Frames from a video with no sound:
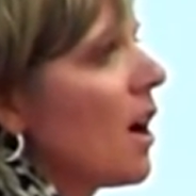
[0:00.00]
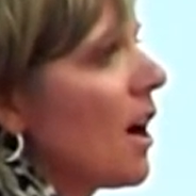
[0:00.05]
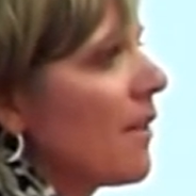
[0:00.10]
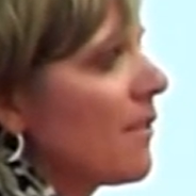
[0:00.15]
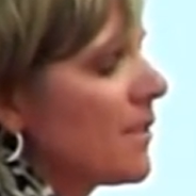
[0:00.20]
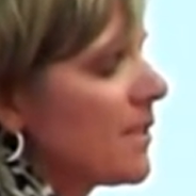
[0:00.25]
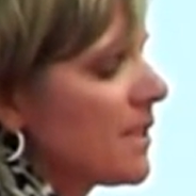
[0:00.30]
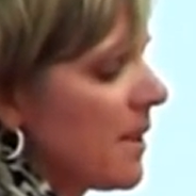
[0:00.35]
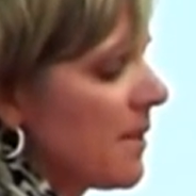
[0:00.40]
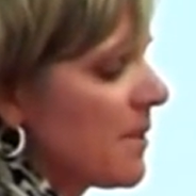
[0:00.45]

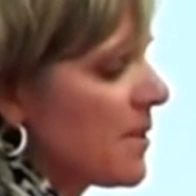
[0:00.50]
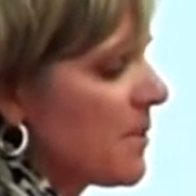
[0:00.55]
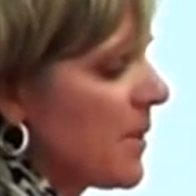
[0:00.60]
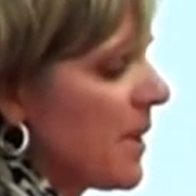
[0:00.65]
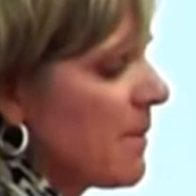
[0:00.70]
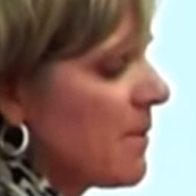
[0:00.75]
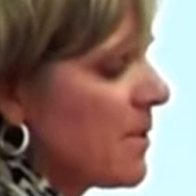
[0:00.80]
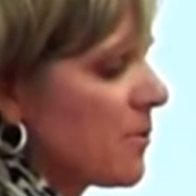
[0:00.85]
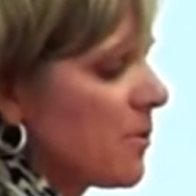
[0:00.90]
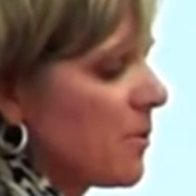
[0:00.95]
Oftentimes
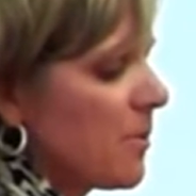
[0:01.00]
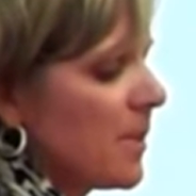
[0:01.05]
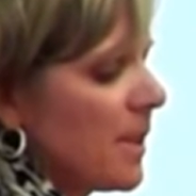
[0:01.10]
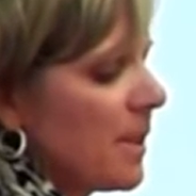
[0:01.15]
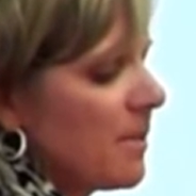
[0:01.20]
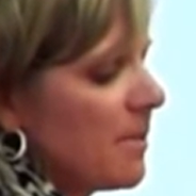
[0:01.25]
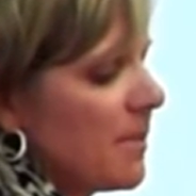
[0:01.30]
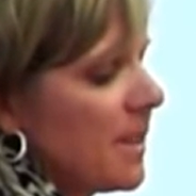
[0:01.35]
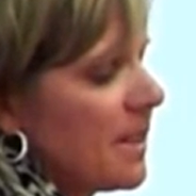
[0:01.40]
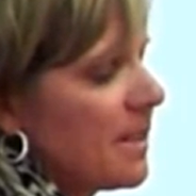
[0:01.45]
babies will
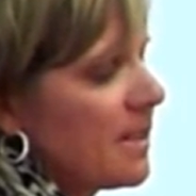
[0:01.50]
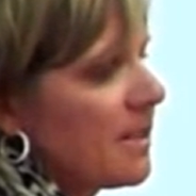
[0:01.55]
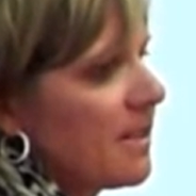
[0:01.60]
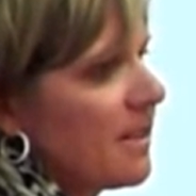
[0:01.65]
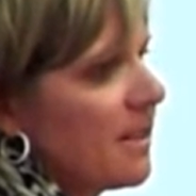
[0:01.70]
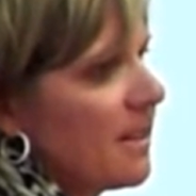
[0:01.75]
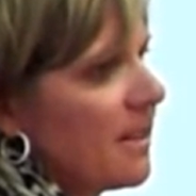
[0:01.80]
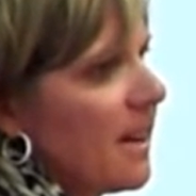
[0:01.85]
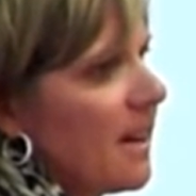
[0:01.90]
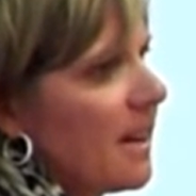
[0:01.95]
be admitted
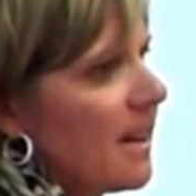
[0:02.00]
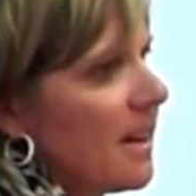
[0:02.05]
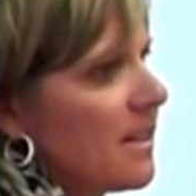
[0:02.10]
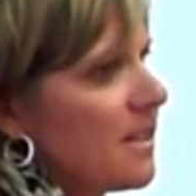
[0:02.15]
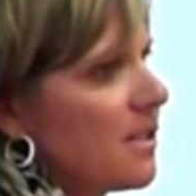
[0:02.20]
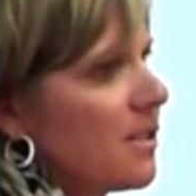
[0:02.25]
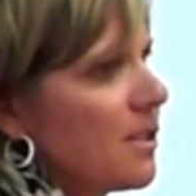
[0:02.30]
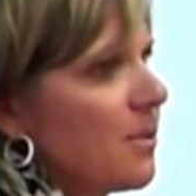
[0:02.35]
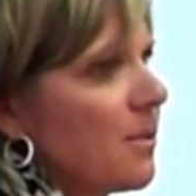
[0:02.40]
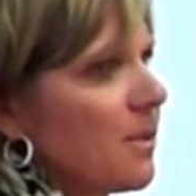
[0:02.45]
to the
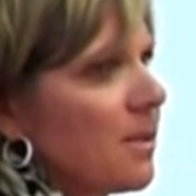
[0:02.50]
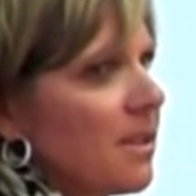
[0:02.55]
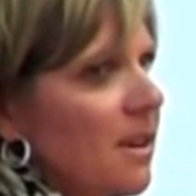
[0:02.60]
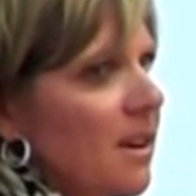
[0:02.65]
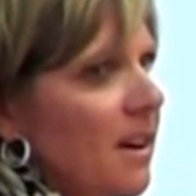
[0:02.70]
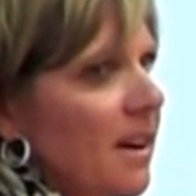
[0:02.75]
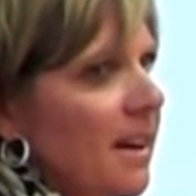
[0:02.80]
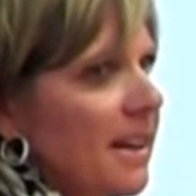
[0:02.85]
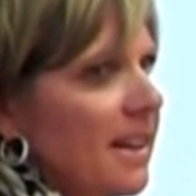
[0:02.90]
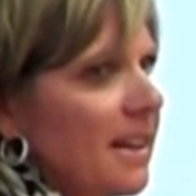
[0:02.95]
NICU with a
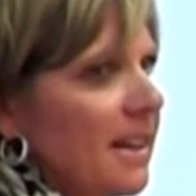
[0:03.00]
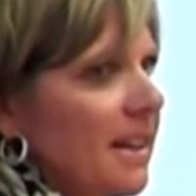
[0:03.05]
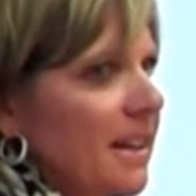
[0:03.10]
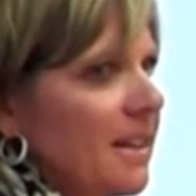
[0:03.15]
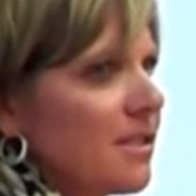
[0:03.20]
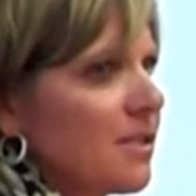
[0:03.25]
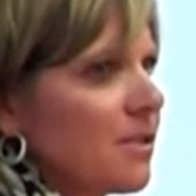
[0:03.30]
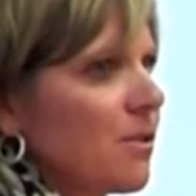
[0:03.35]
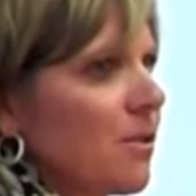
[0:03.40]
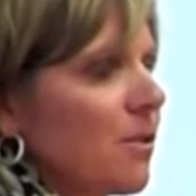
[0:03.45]
high
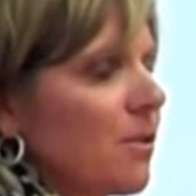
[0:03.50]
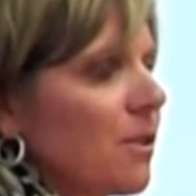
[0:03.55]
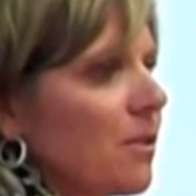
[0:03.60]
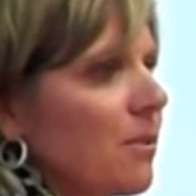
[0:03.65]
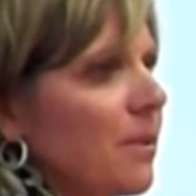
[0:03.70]
NAS score,